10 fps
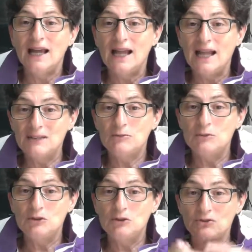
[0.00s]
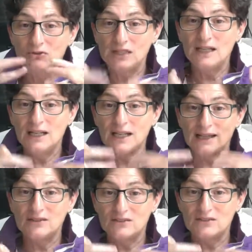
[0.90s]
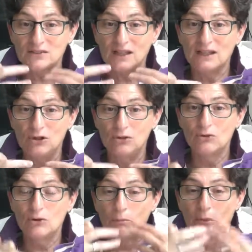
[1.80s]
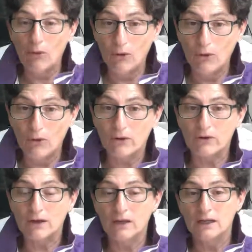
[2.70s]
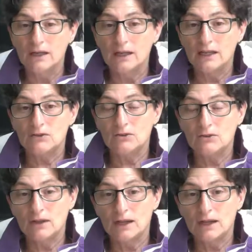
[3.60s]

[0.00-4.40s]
helped me to realize and look more at